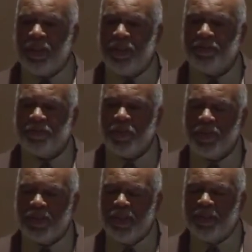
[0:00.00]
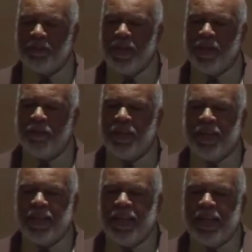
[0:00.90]
a single mom,
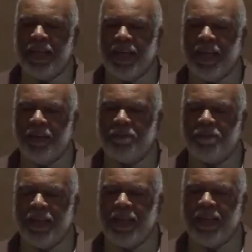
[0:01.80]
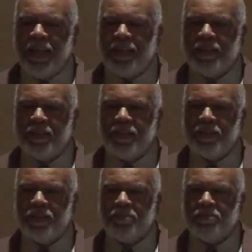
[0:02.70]
and
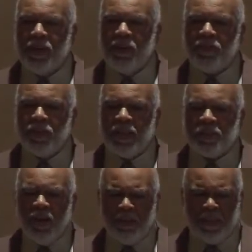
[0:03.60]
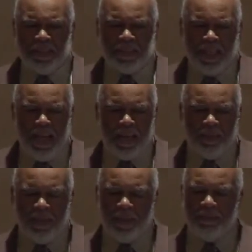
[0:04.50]
my wife and I talk about this a lot,
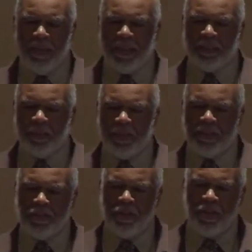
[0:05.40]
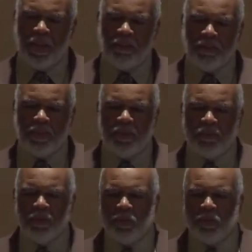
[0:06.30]
about my experiences growing up. And we